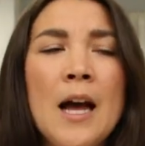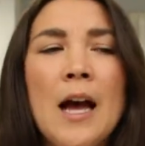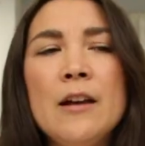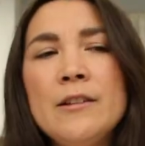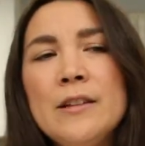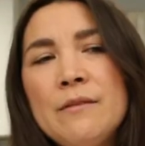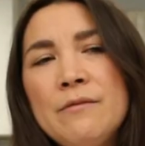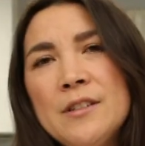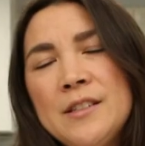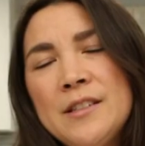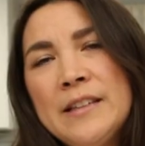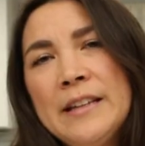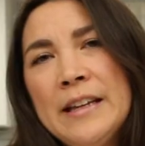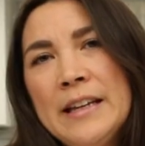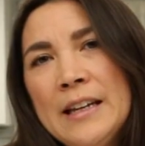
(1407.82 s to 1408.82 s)
I'll leave the
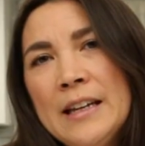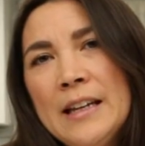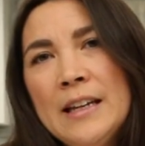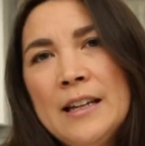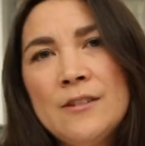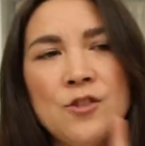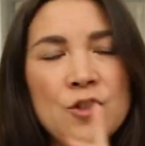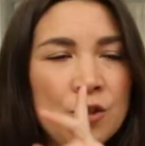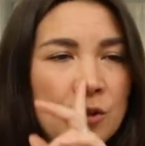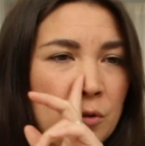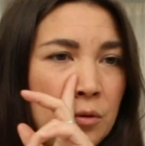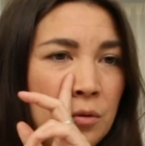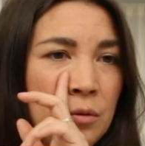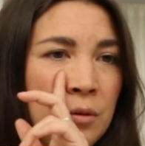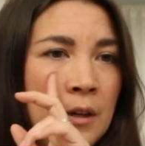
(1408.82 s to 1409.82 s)
tahini
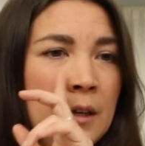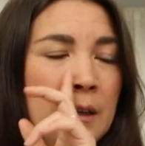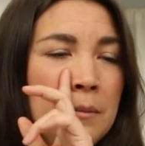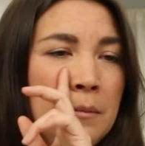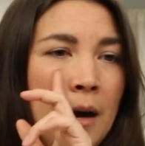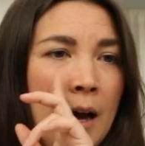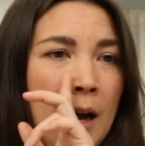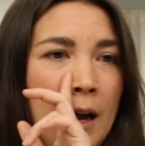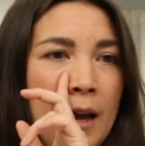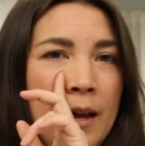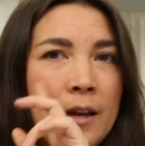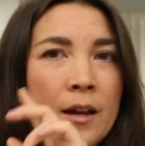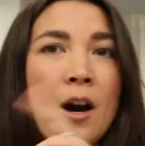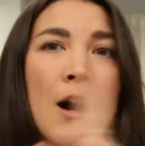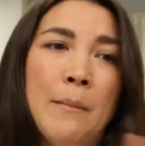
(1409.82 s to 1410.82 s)
to
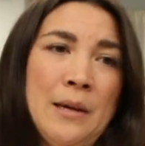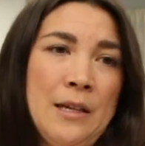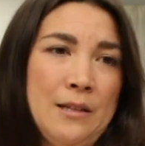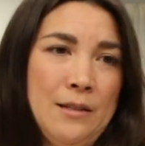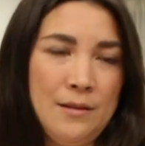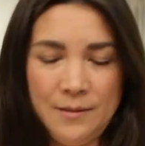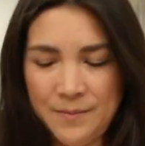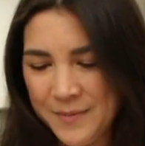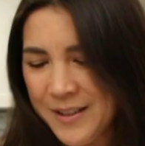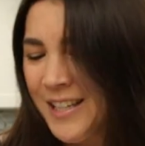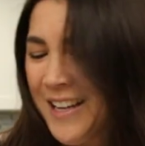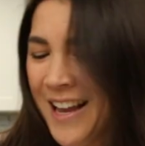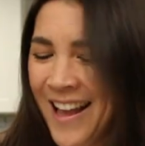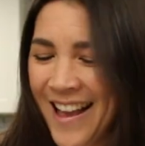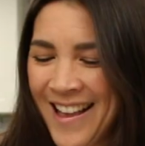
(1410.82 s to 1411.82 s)
my hummus.
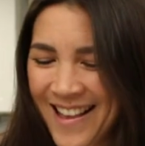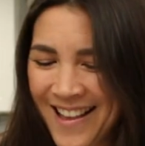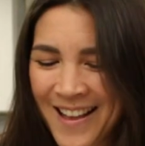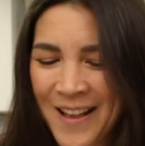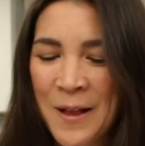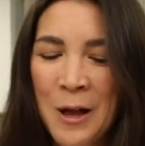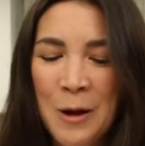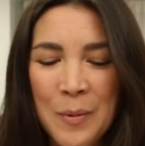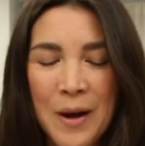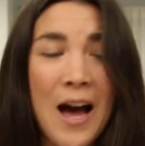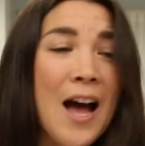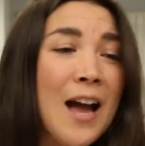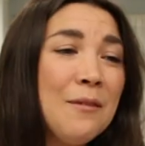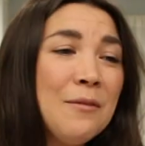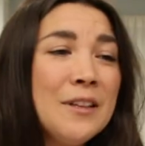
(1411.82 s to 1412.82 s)
But
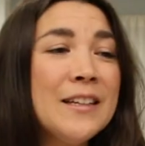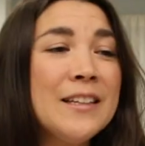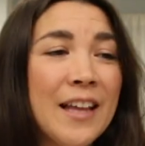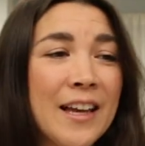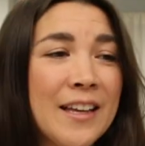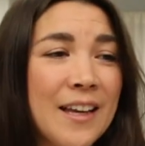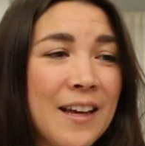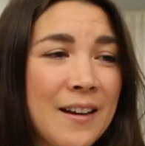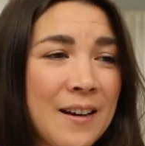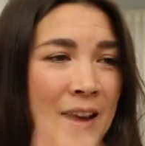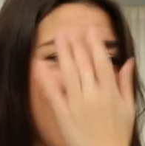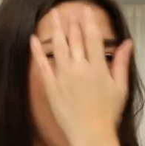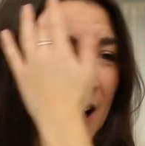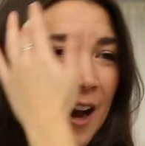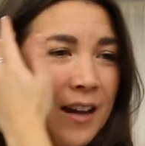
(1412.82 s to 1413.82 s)
I really like it.
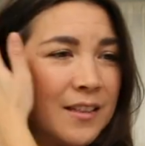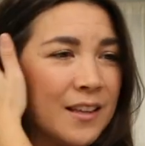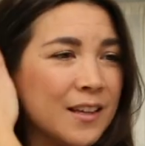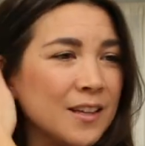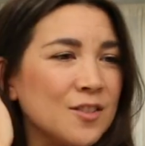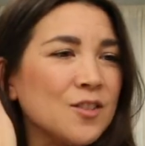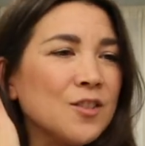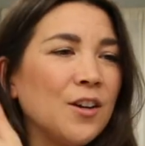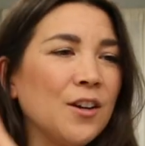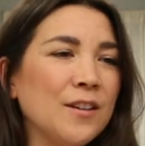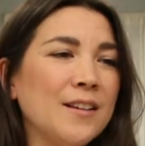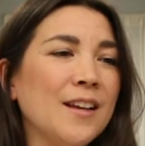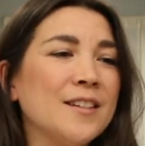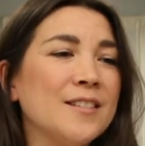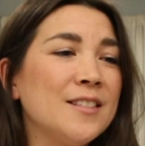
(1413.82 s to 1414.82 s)
I think it's
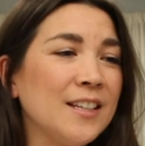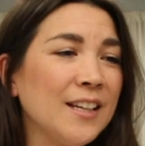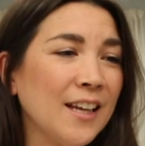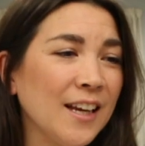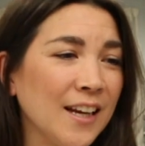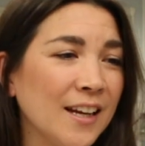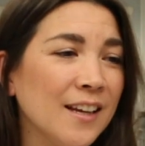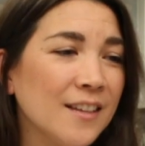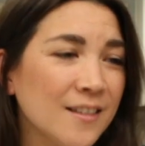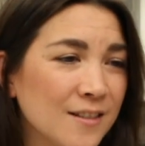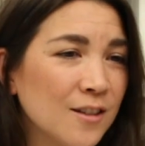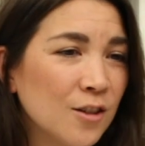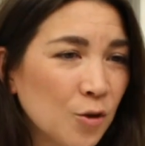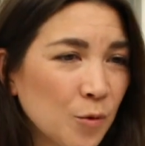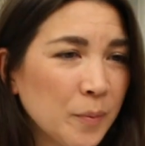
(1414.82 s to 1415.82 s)
good. Yes, tahini
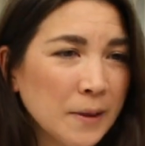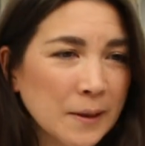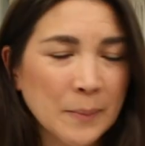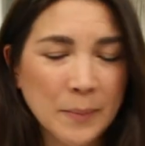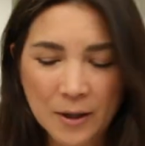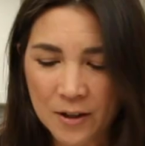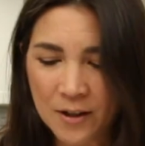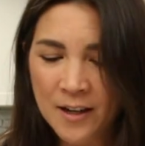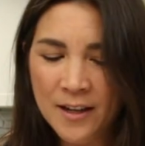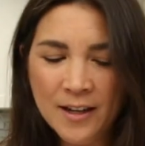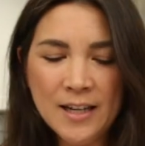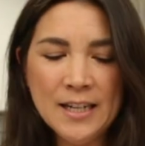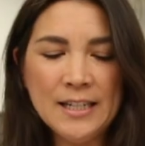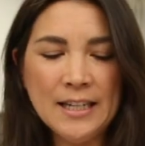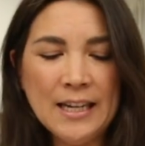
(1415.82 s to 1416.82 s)
is the new peanut butter.
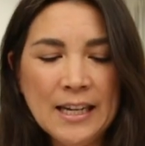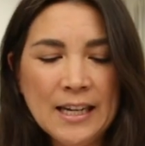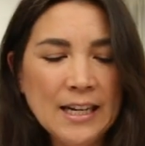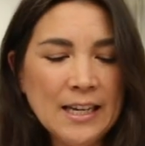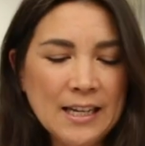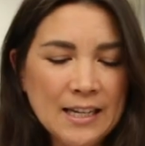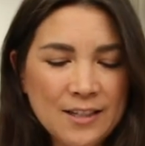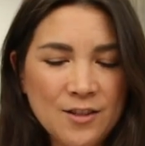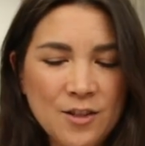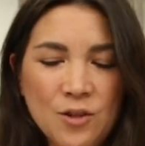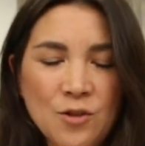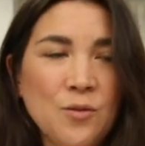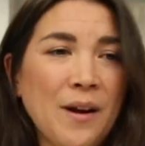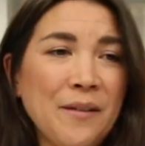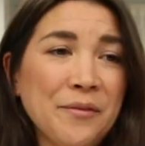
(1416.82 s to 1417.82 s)
Tahini is the
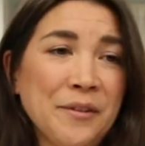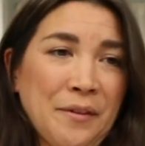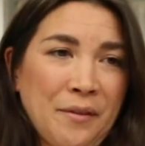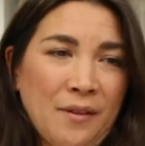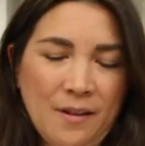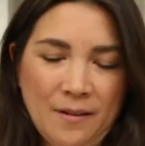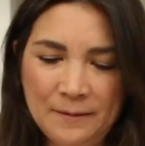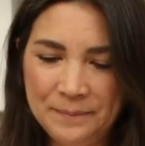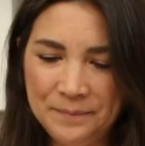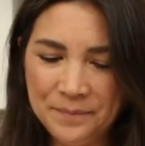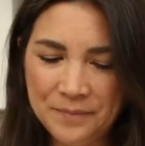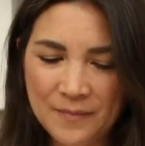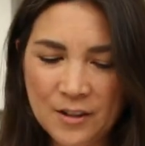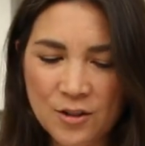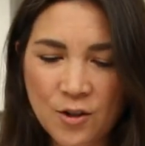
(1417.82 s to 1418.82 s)
new everything.
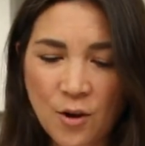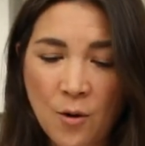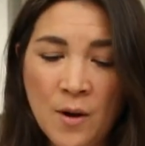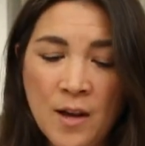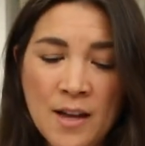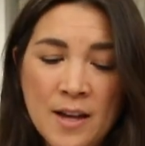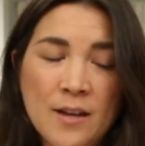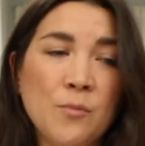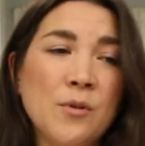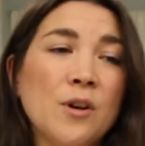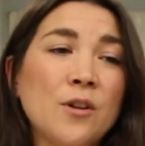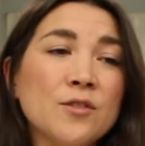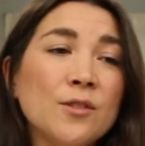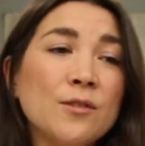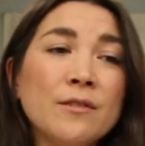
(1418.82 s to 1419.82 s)
So we
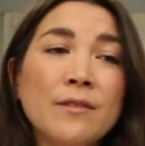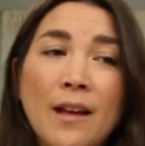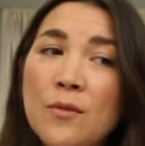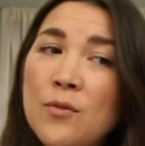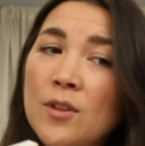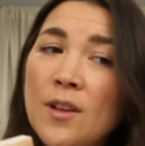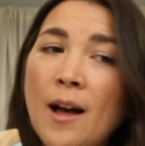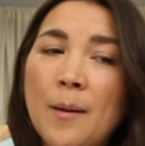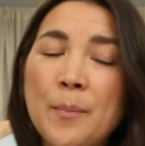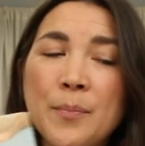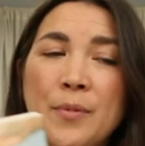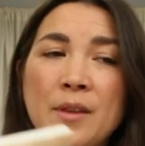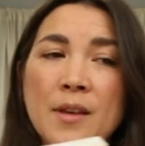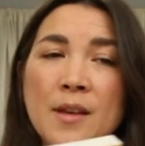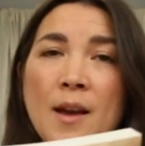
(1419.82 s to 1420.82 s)
also level
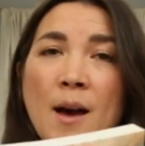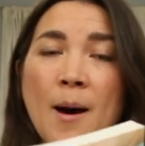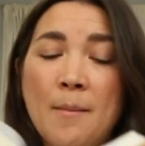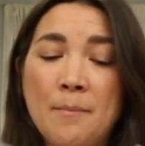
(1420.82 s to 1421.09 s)
up the